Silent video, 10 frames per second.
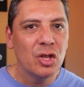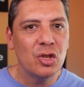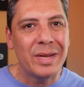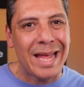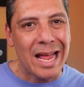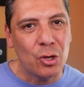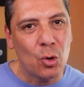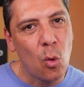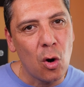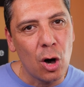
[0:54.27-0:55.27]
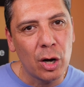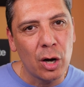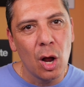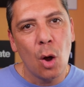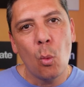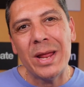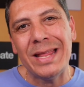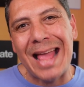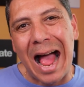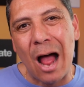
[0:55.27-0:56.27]
to get to work
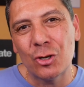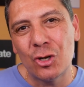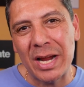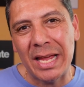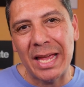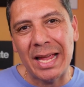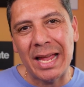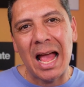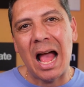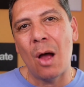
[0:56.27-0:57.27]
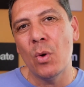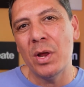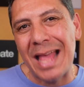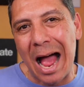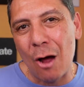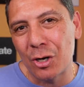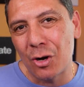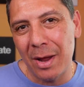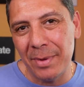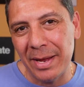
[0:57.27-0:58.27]
without drinking and without
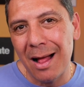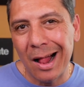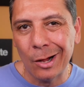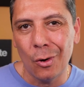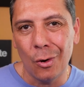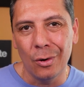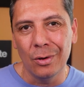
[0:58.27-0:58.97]
craving alcohol.